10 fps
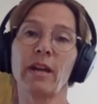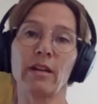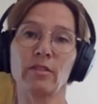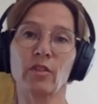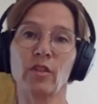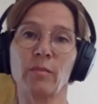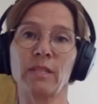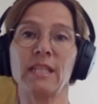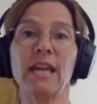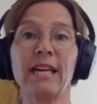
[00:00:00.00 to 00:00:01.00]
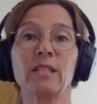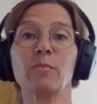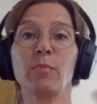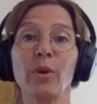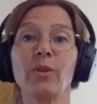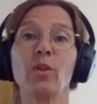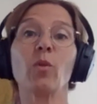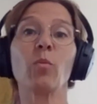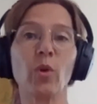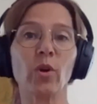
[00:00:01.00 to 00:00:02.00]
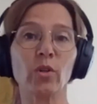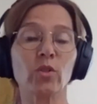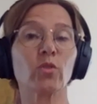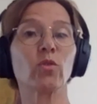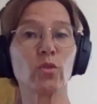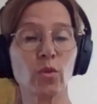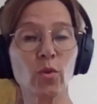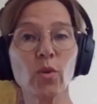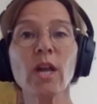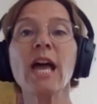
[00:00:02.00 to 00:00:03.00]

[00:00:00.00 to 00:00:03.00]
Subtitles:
Paris Agreement has put the world to do,